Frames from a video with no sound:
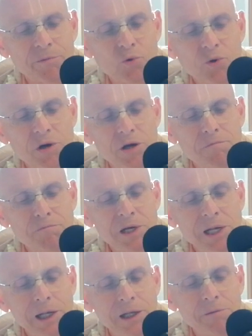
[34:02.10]
Mahaprabhu
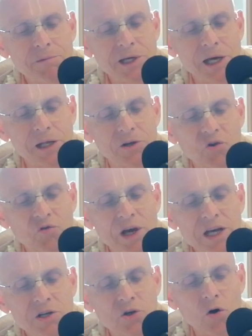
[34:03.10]
immediately began
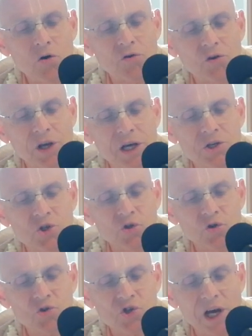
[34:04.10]
great
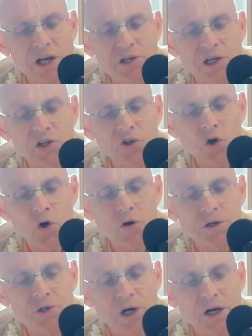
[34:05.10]
congregational chanting in the
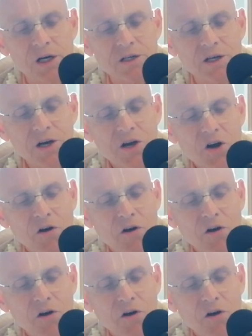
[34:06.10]
courtyard.